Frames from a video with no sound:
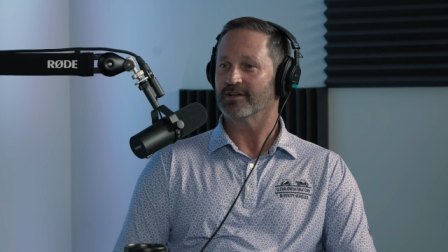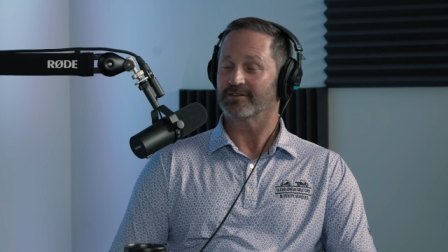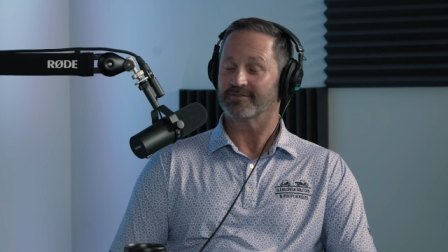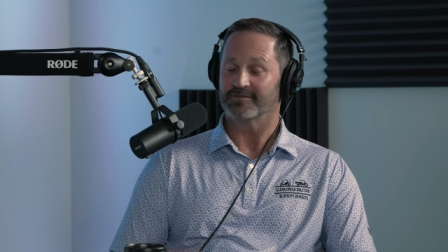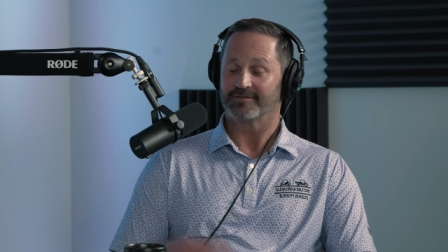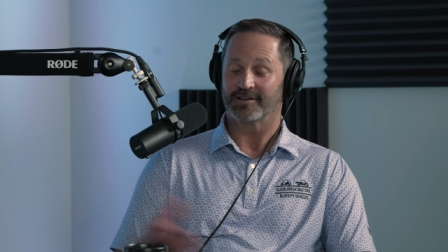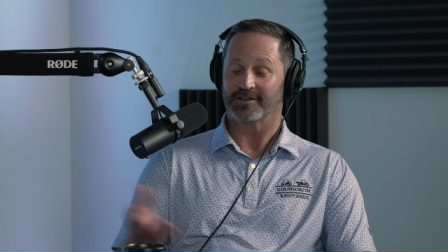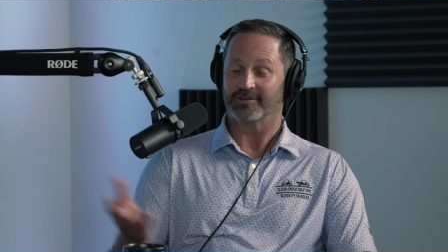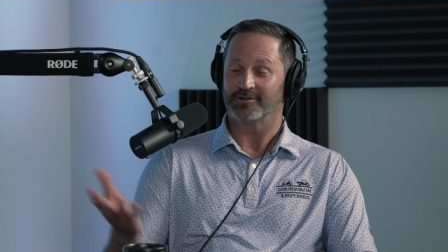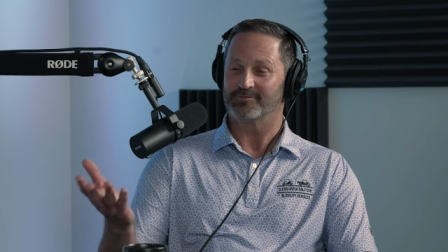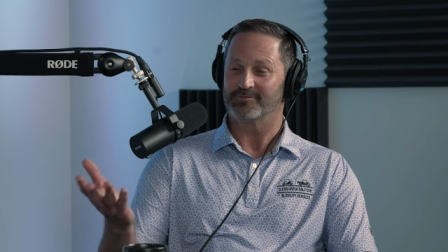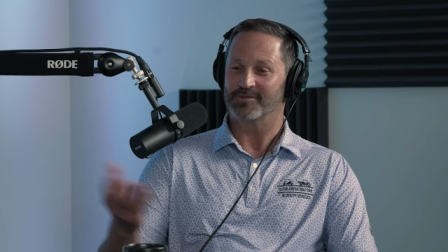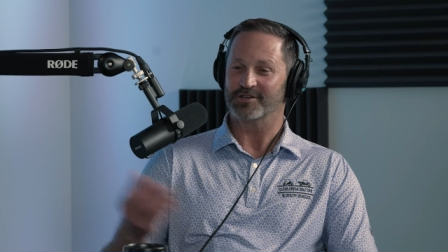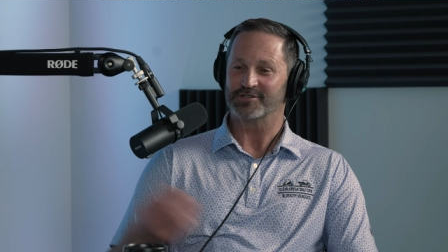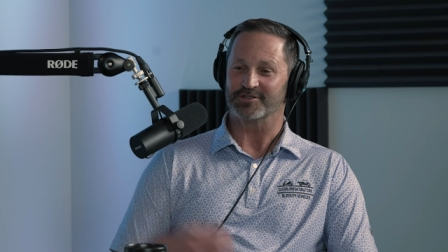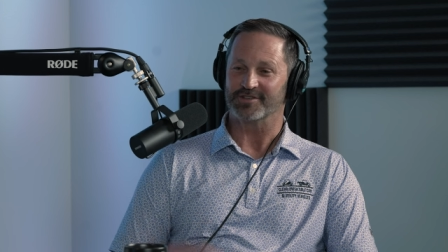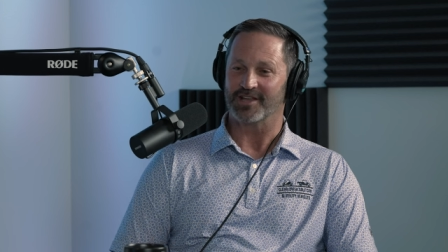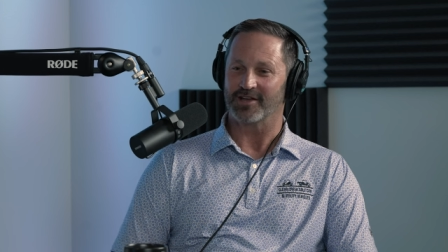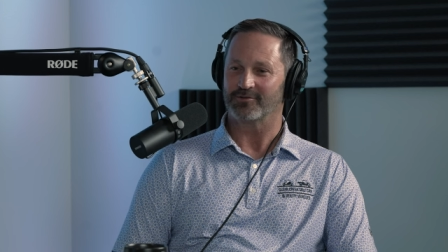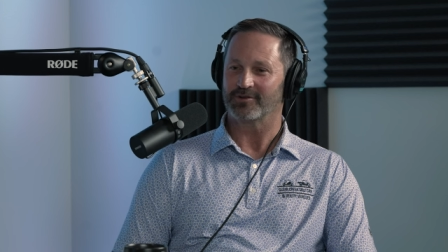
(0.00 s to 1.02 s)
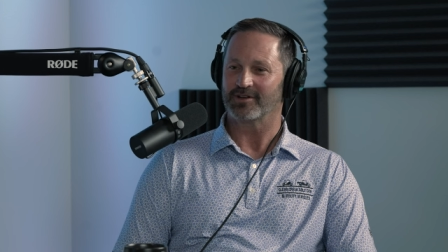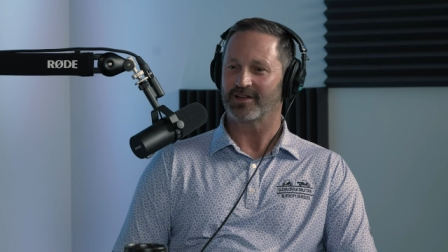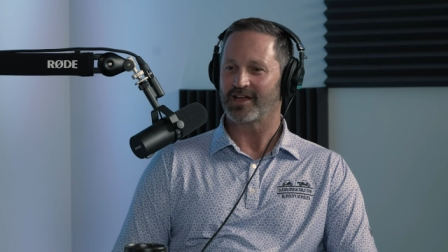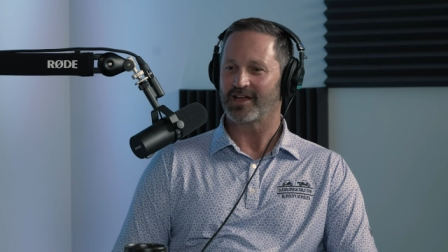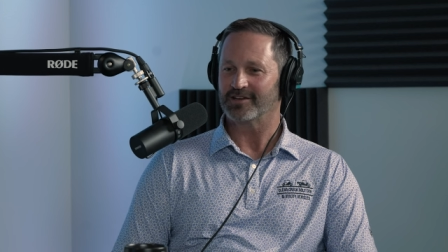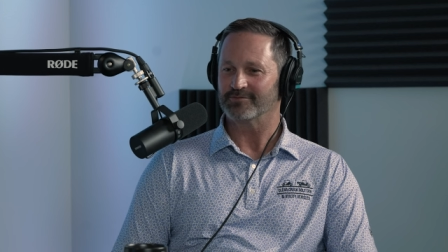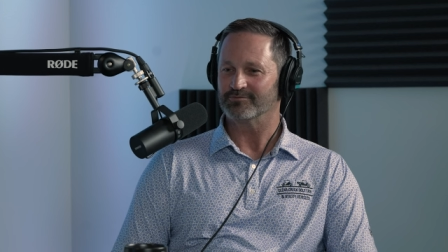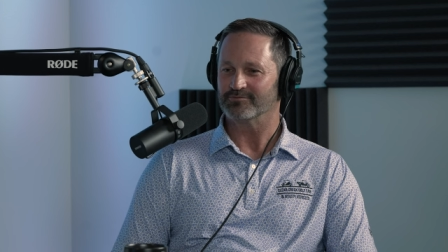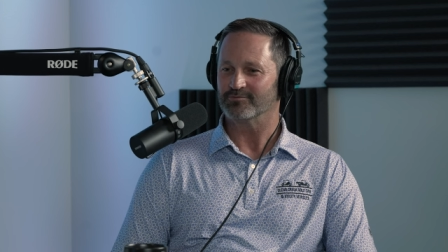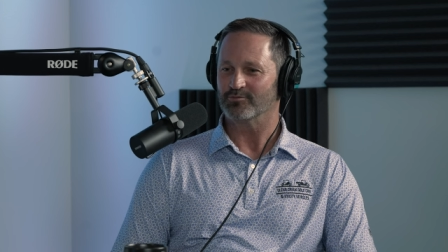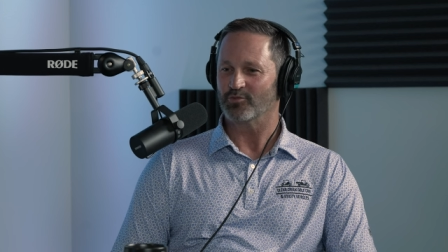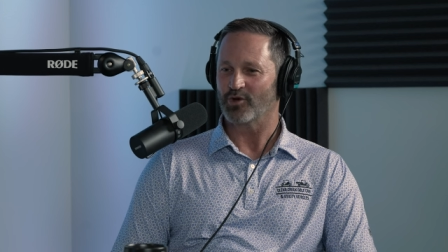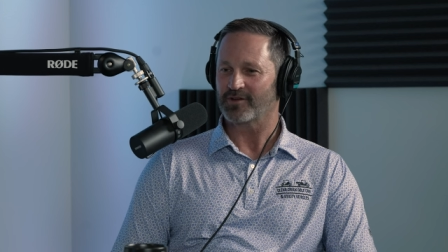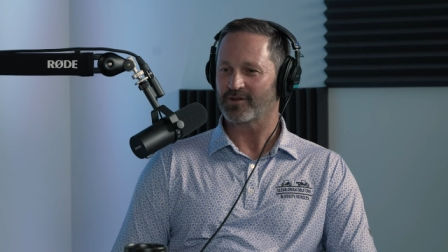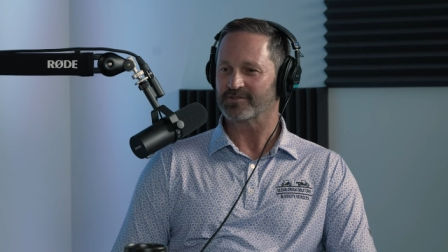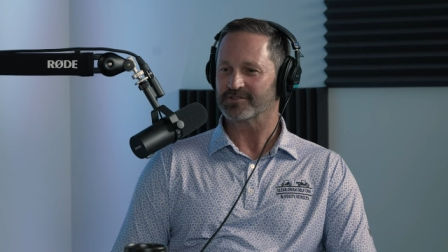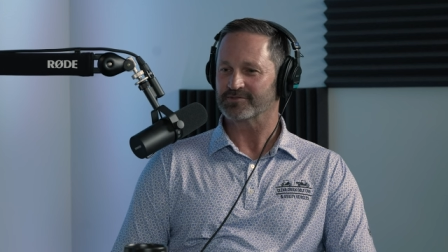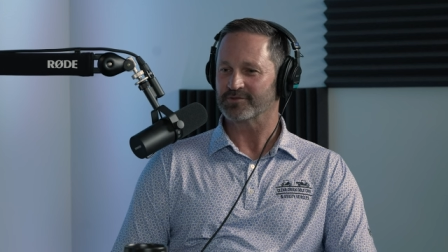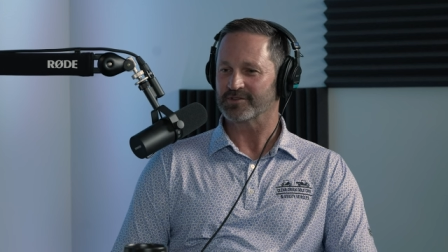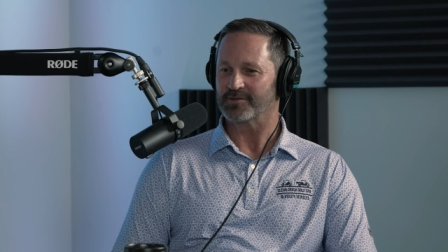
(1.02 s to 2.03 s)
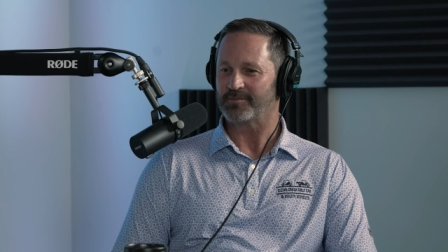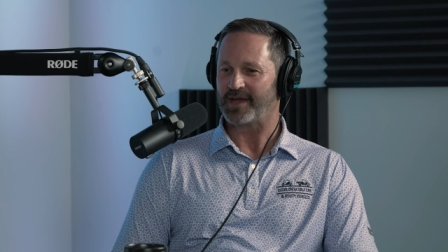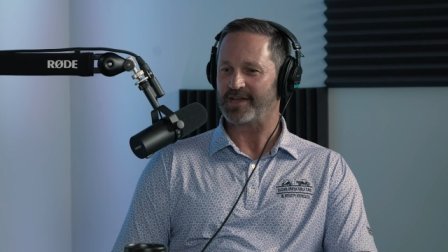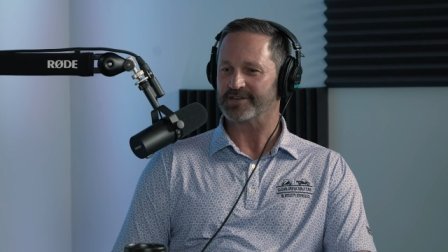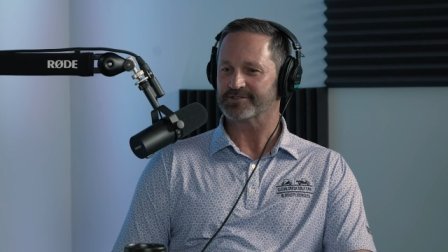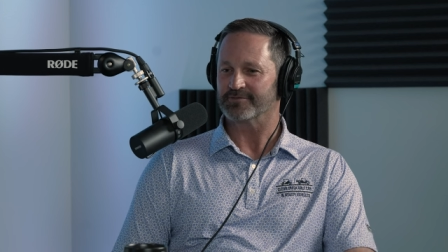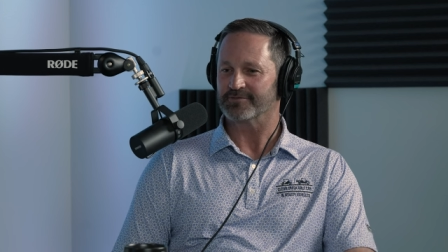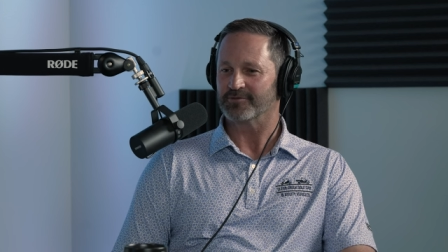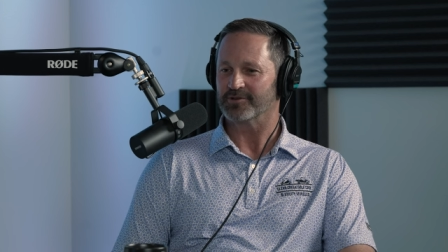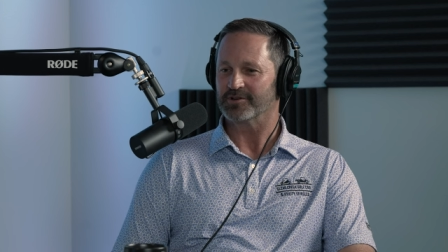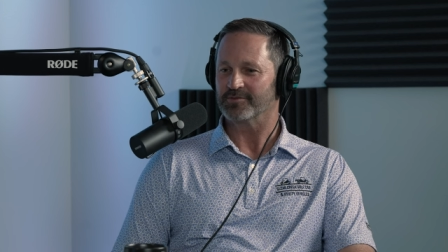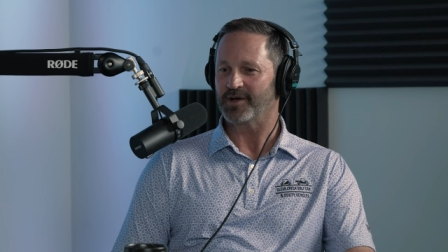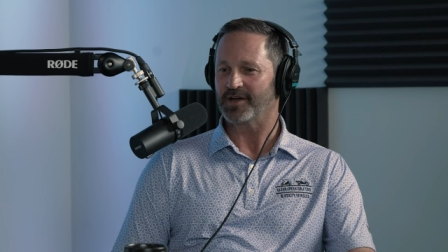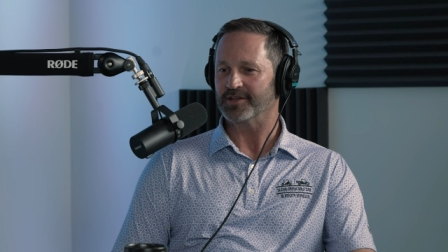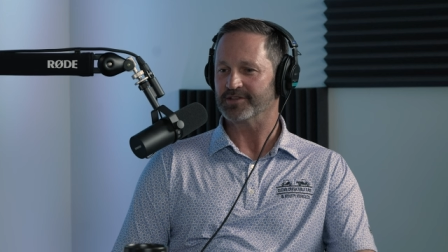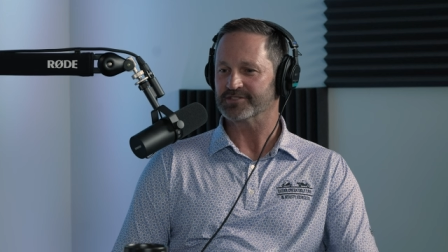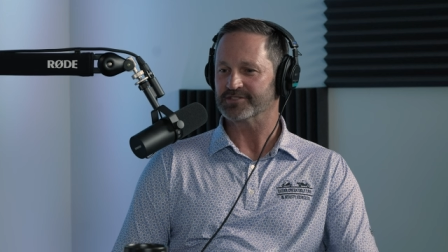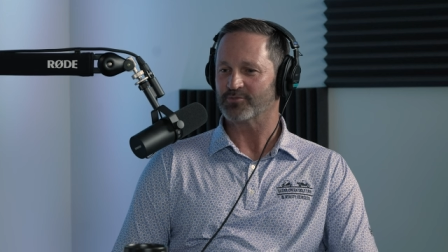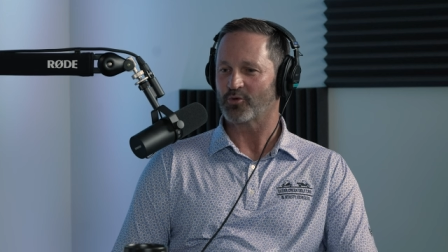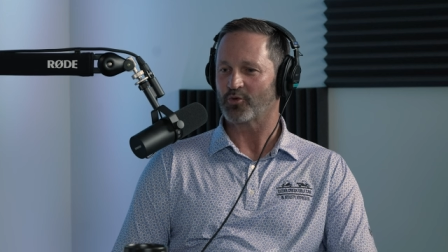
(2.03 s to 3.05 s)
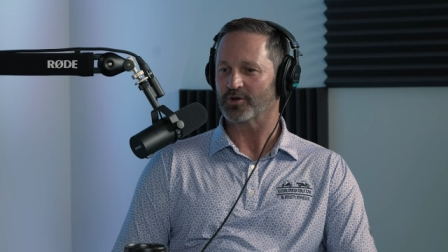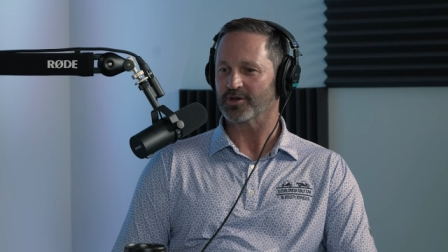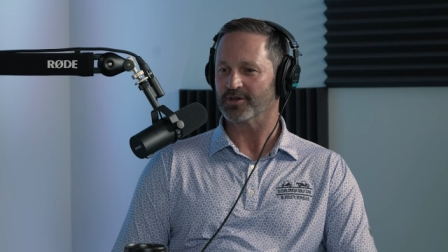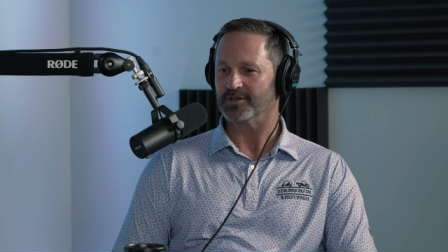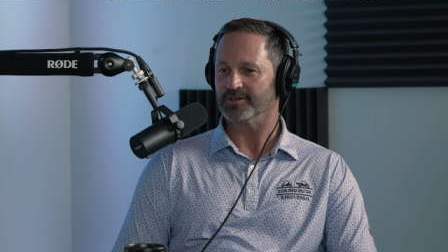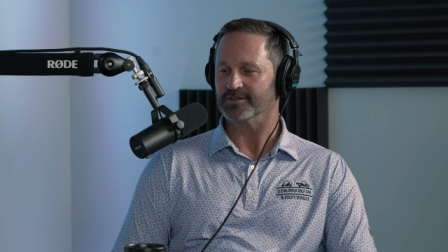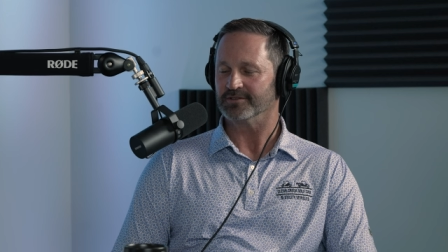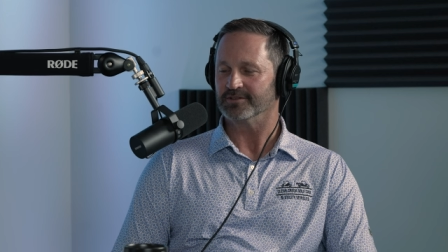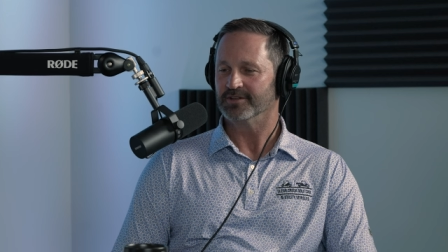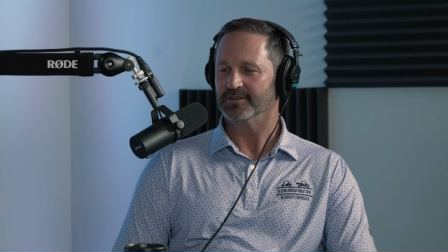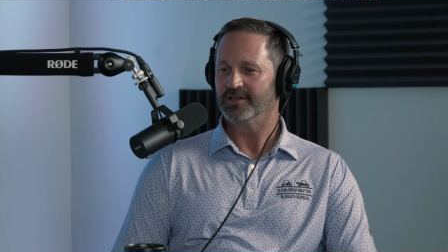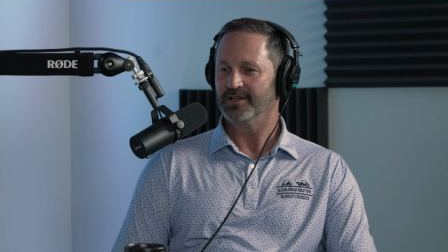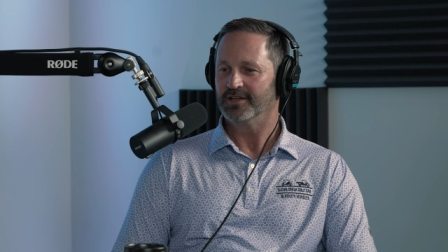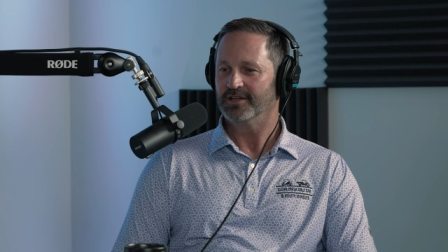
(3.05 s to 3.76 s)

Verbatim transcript: And funny you mentioned that. We, I had breakfast with a pastor friend of mine this morning, and